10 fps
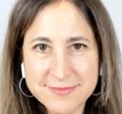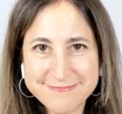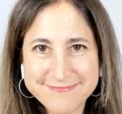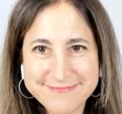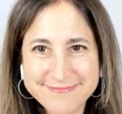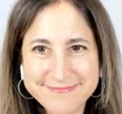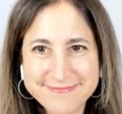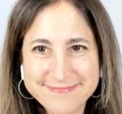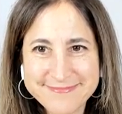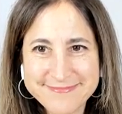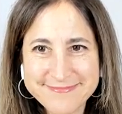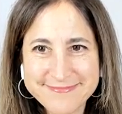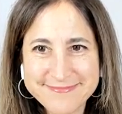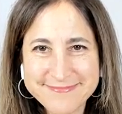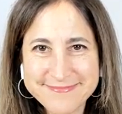
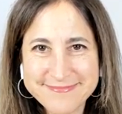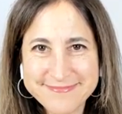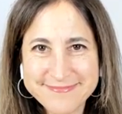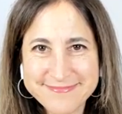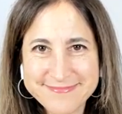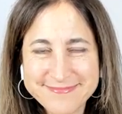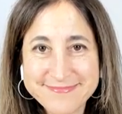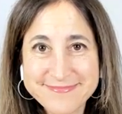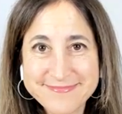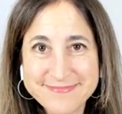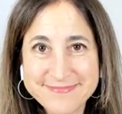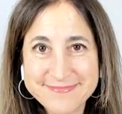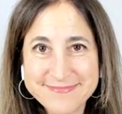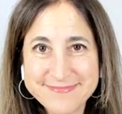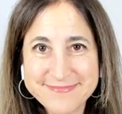
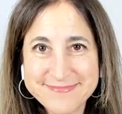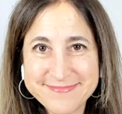No words are spoken by the person on screen.